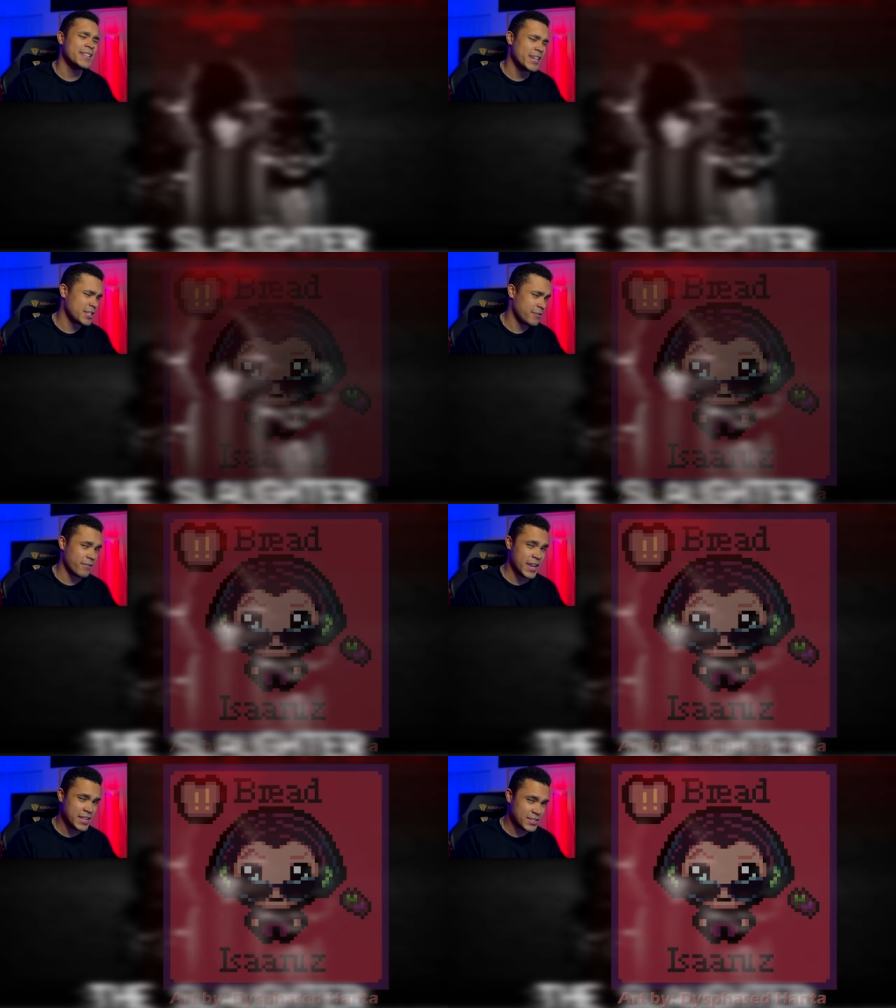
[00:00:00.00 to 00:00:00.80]

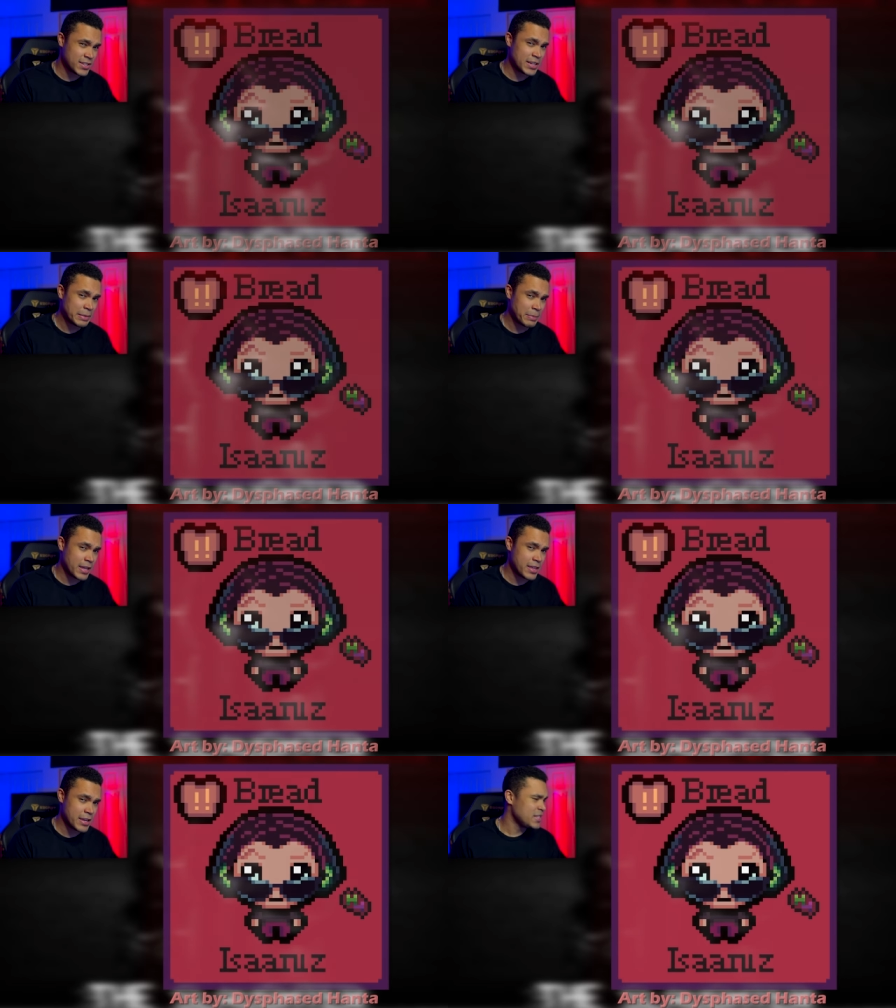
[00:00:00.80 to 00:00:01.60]
Disphased, I
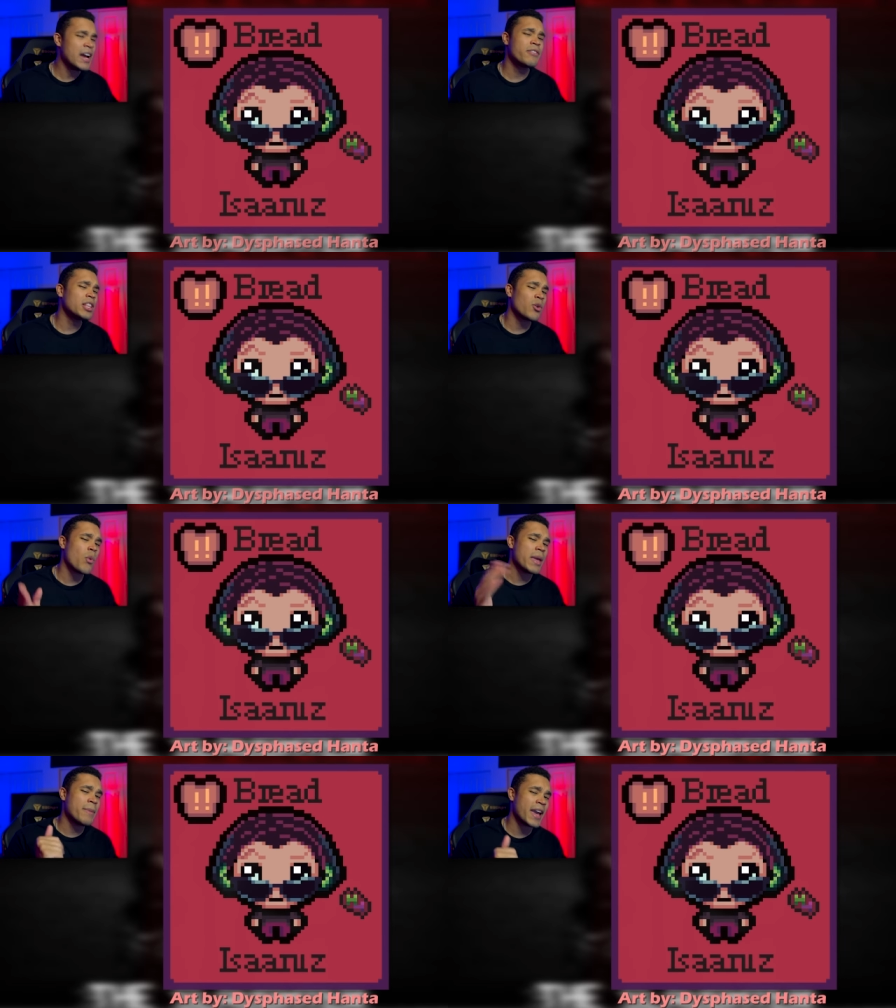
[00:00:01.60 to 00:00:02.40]
think. Now, if you look
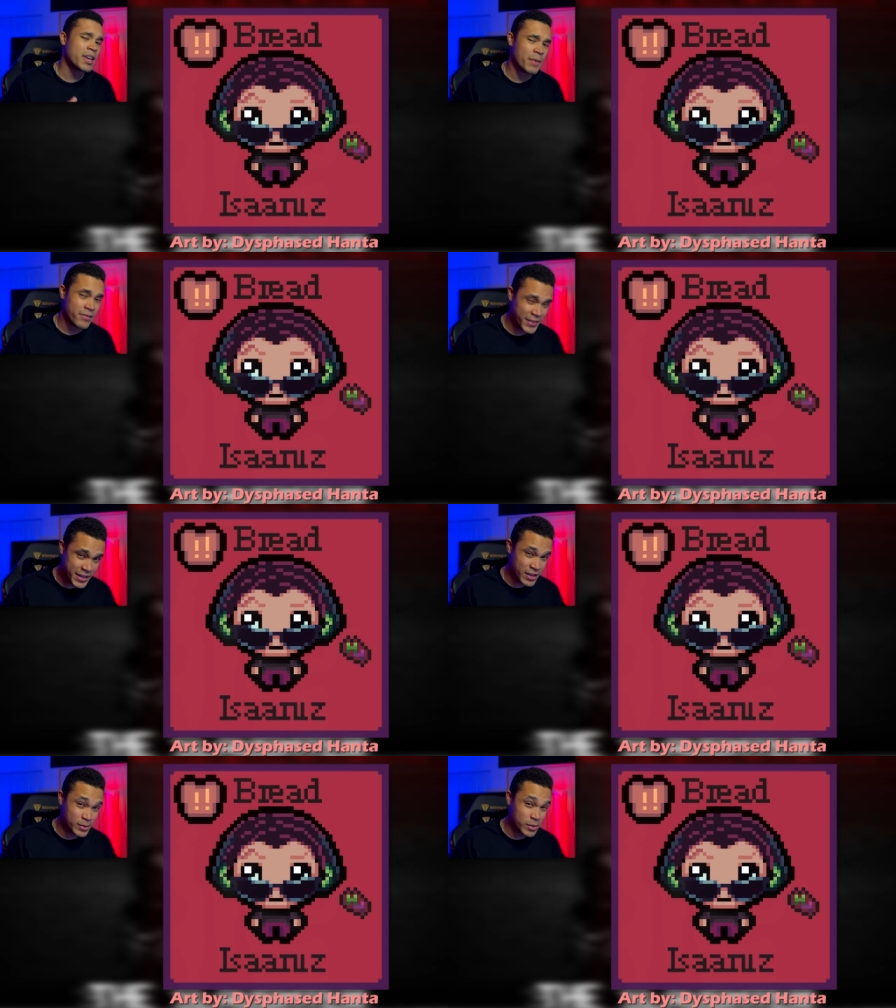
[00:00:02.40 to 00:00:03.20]
way back in my
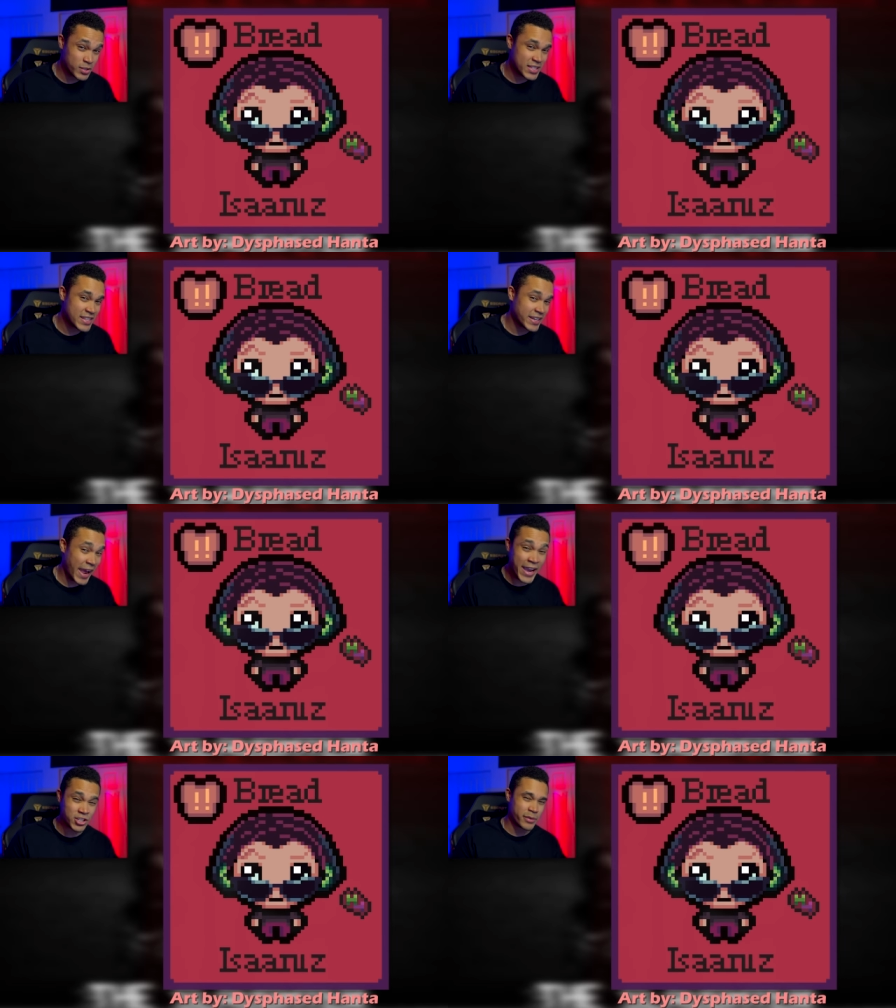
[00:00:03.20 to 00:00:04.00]
videos, you'll see that I
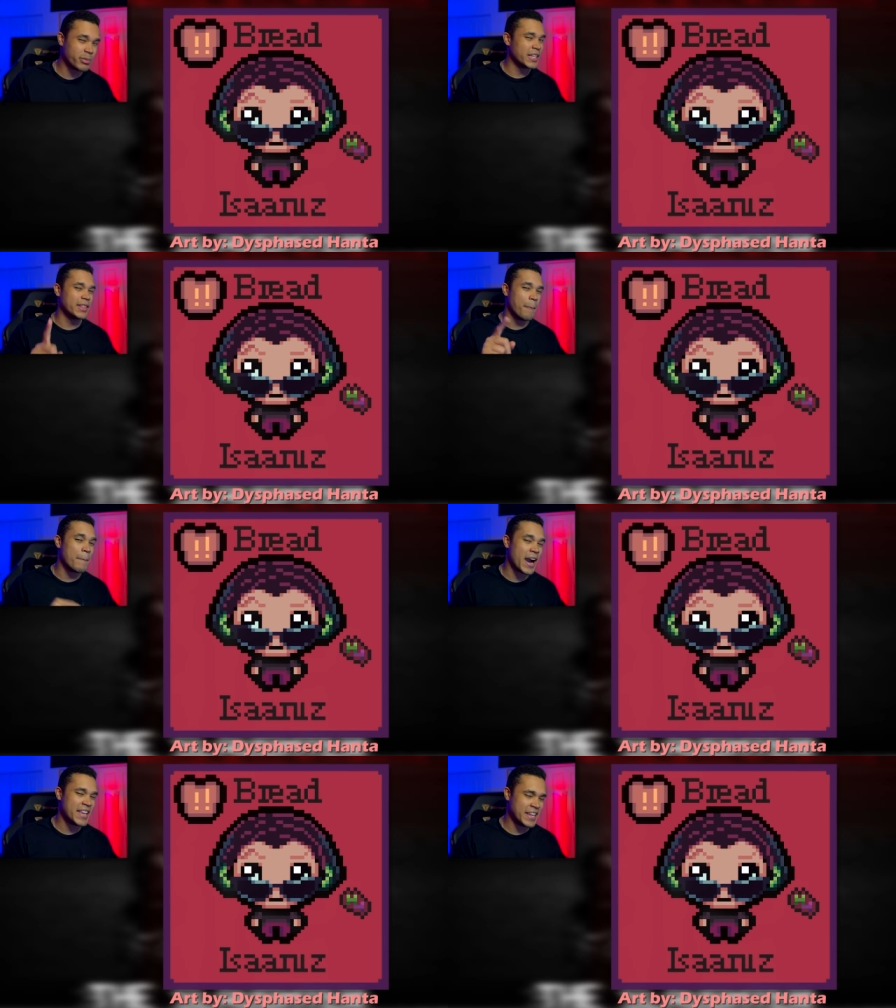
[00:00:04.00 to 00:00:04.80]
actually played the
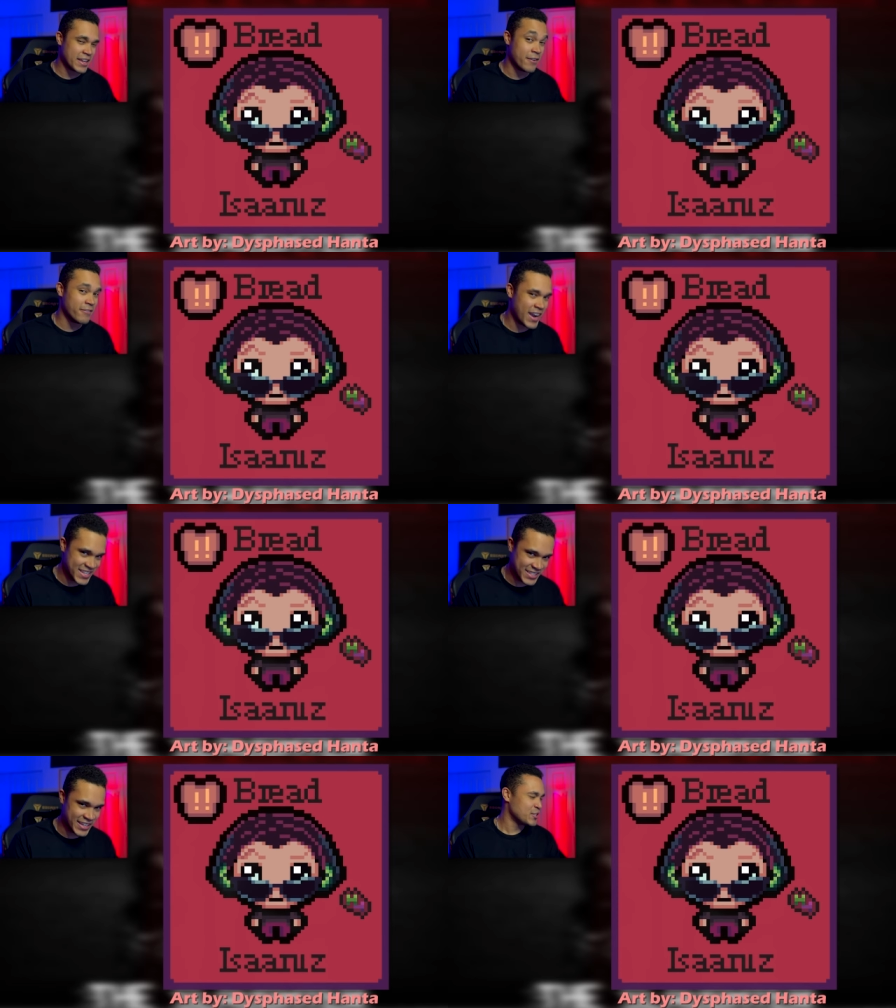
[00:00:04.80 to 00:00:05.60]
Binding of Isaac.